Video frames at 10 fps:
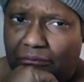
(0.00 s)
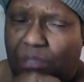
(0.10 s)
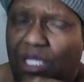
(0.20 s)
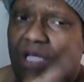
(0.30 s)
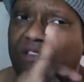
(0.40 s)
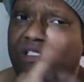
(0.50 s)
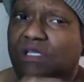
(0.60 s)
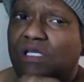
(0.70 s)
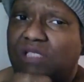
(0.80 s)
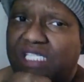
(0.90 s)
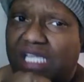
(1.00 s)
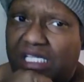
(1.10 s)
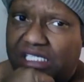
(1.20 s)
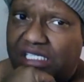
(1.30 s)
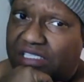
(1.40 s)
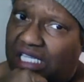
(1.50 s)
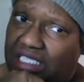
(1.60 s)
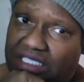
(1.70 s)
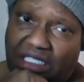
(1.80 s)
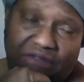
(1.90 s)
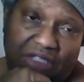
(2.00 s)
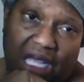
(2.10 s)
because and next year Thanksgiving,